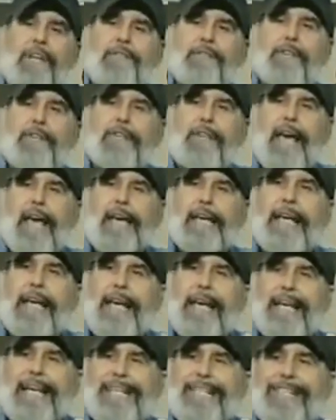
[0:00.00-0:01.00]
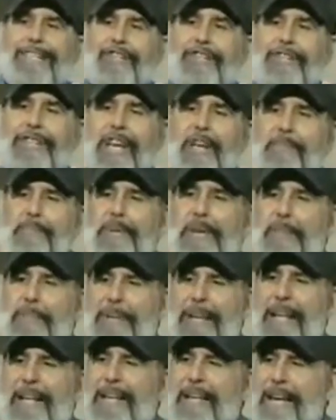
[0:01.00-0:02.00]
if you take just 10
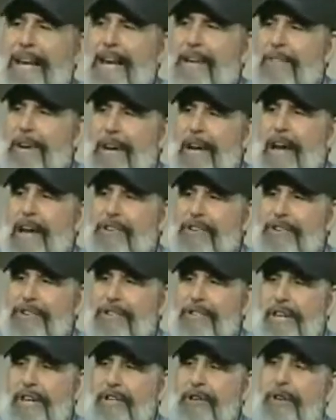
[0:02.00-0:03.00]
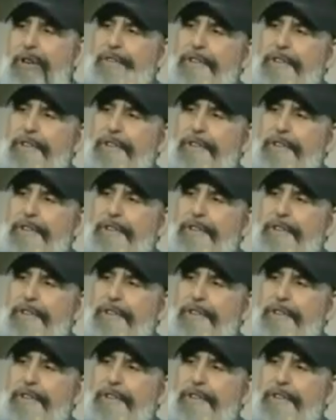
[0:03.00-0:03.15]
people out of the congregation and say, you're